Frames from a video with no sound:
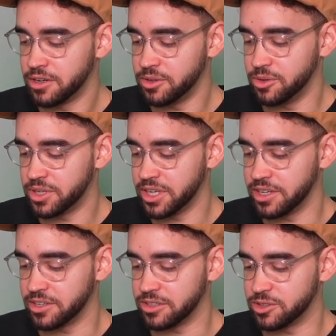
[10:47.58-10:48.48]
you
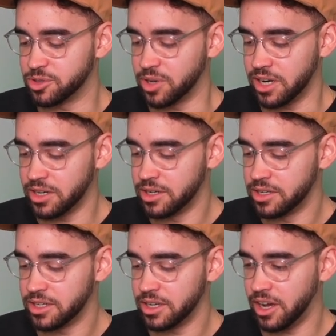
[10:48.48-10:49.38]
can draw
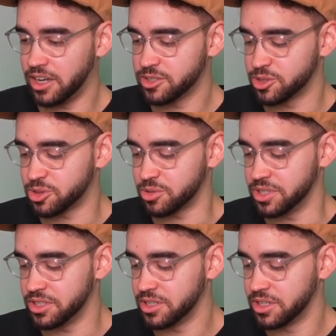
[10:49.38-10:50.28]
on the
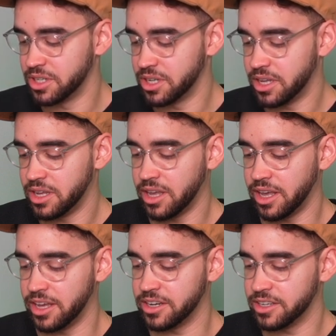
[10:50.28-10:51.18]
screen
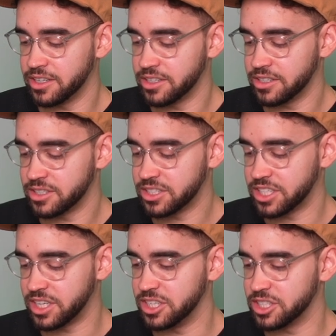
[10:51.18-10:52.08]
and
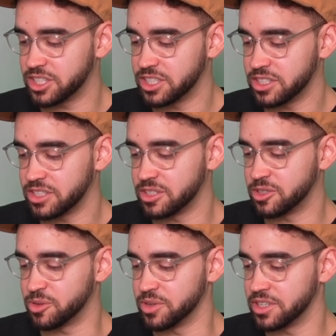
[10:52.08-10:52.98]
change the
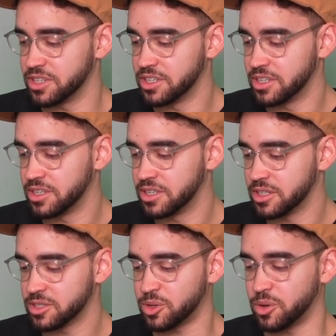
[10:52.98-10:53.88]
grid.
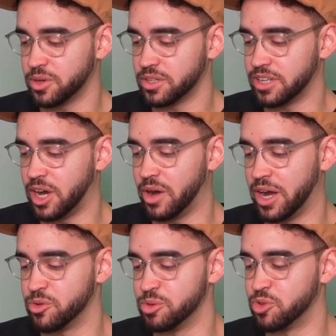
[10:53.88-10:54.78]
So now I
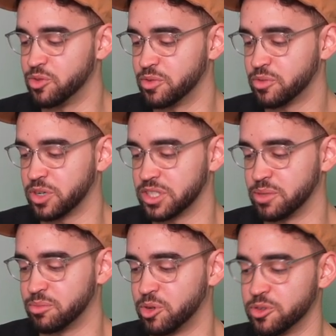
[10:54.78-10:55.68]
remove, for
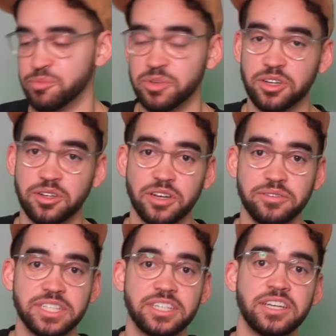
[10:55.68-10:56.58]
example, the middle of
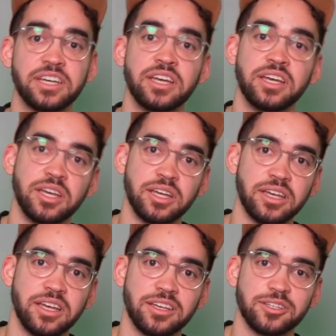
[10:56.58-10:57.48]
it.
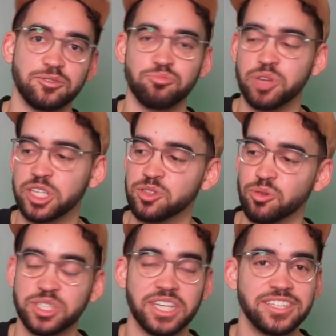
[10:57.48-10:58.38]
Makes no
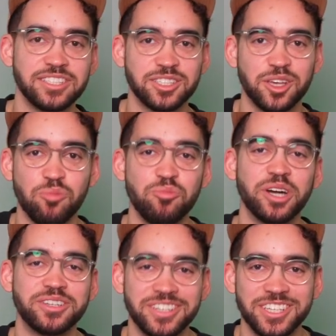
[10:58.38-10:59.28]
sense,
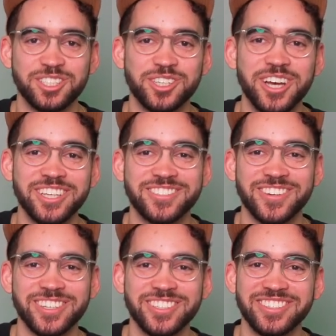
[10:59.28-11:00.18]
but it's just
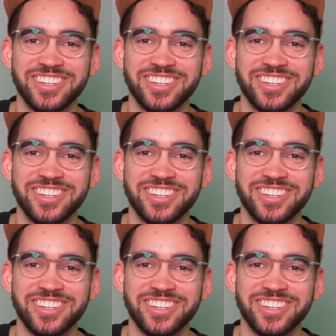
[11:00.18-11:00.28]
for you to